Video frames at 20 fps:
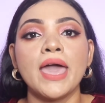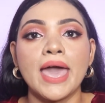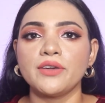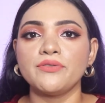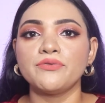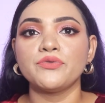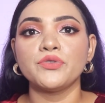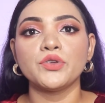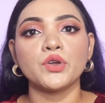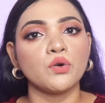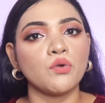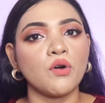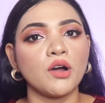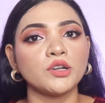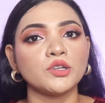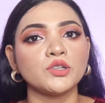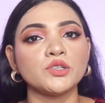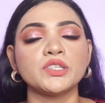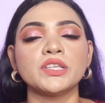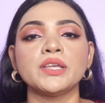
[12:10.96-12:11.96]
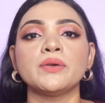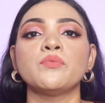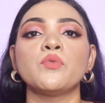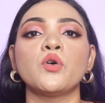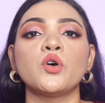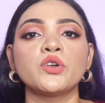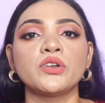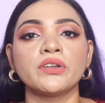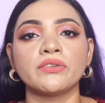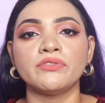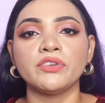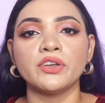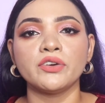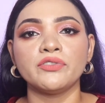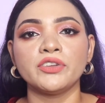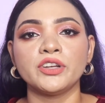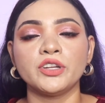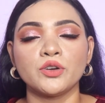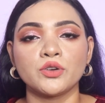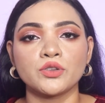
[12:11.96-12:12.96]
If you want to see more review
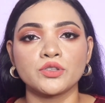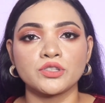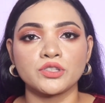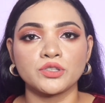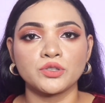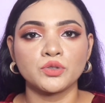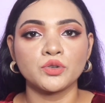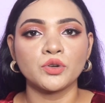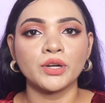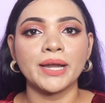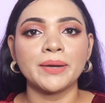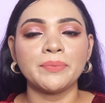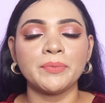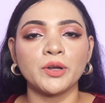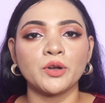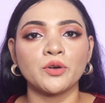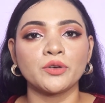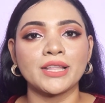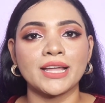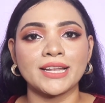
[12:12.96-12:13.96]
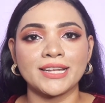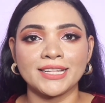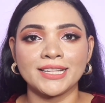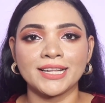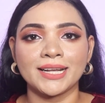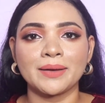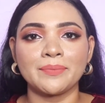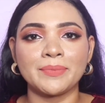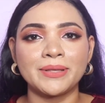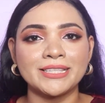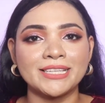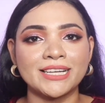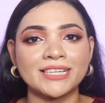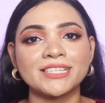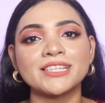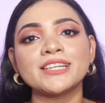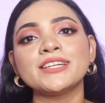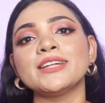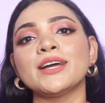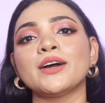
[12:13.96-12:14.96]
videos, do let me know that in the comment
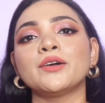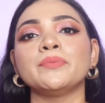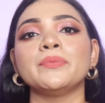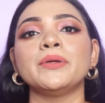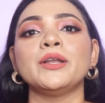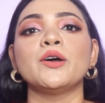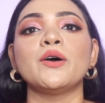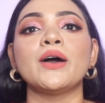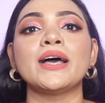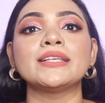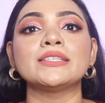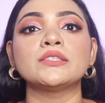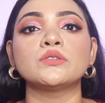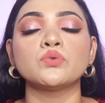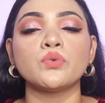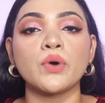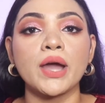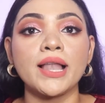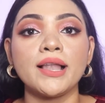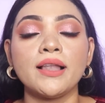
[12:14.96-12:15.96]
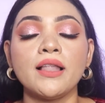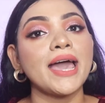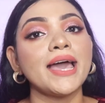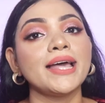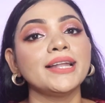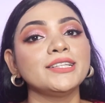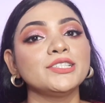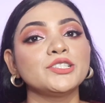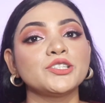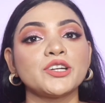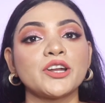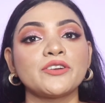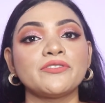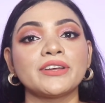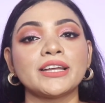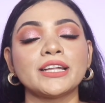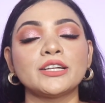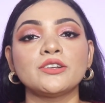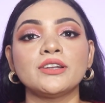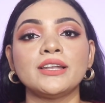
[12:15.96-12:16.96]
section down below as well. And do not
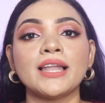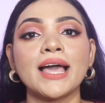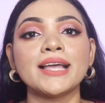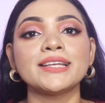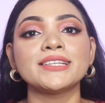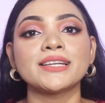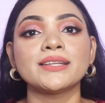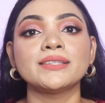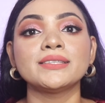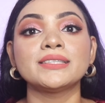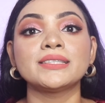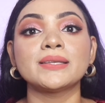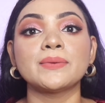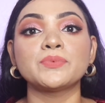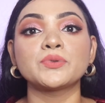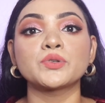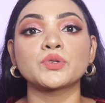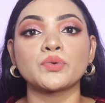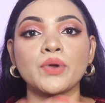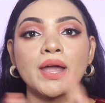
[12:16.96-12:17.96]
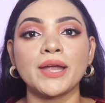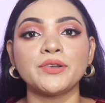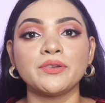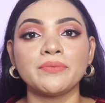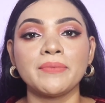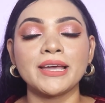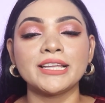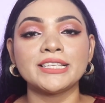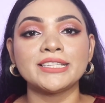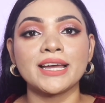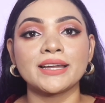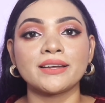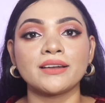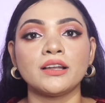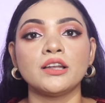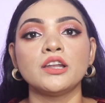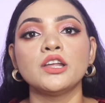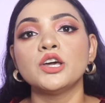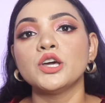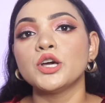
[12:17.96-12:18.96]
forget to like, share and subscribe to my
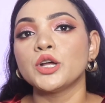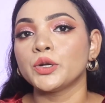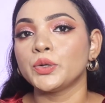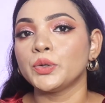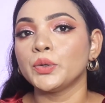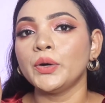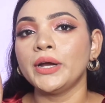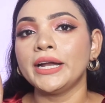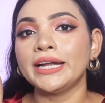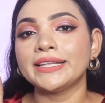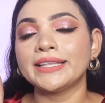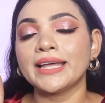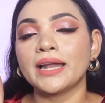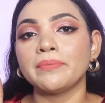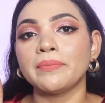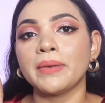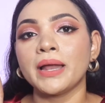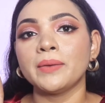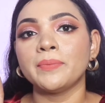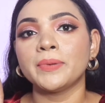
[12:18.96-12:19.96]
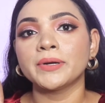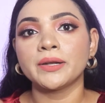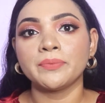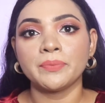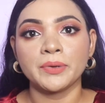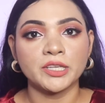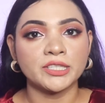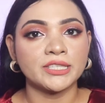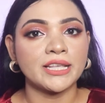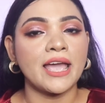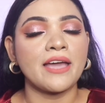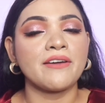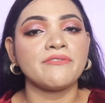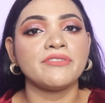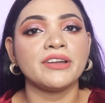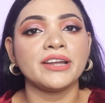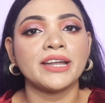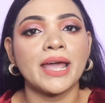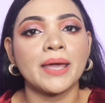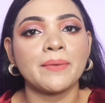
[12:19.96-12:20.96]
channel. Do hit that bell button because
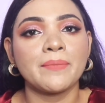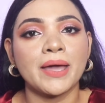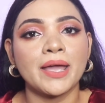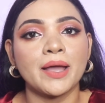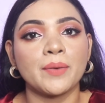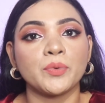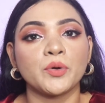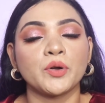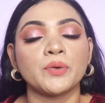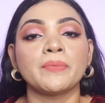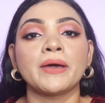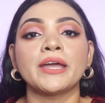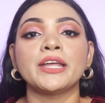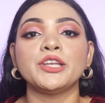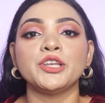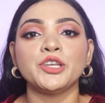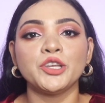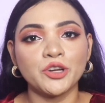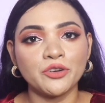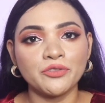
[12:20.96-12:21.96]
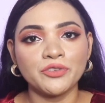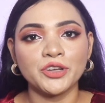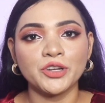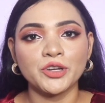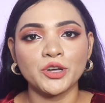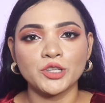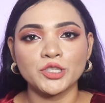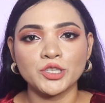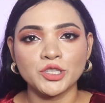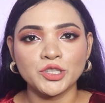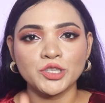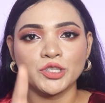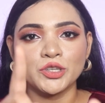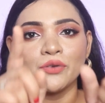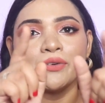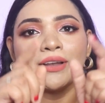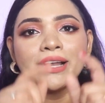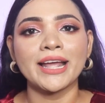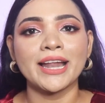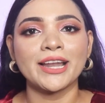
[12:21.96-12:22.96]
every time I upload my new videos,
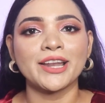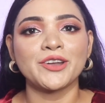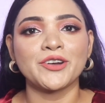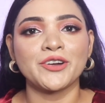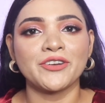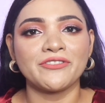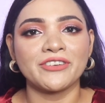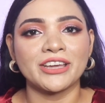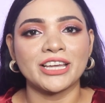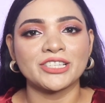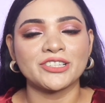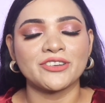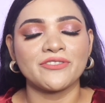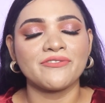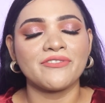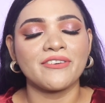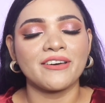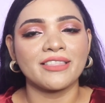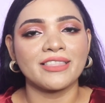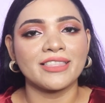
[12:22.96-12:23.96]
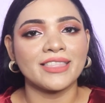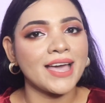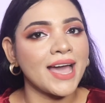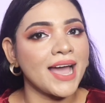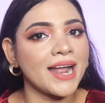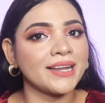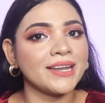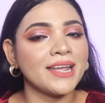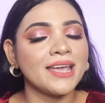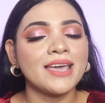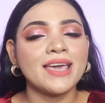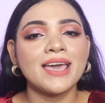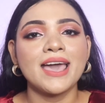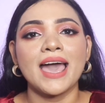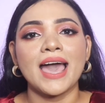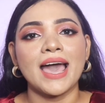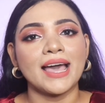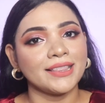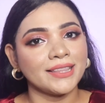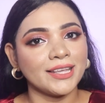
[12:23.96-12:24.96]
you will get a notification for that.
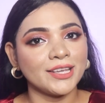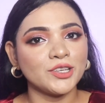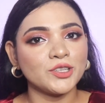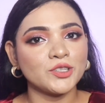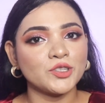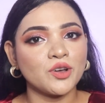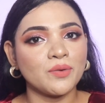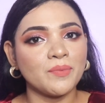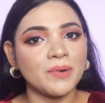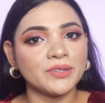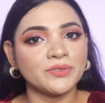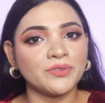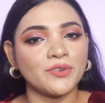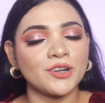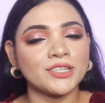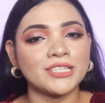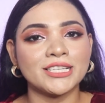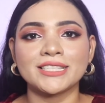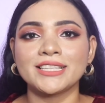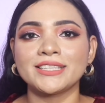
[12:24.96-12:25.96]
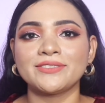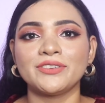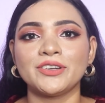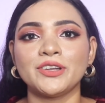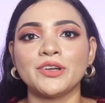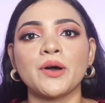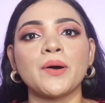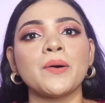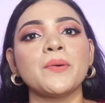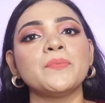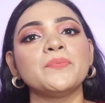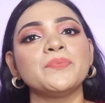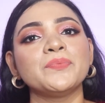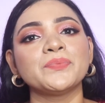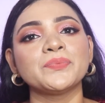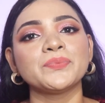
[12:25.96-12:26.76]
And thank you so much for watching this video.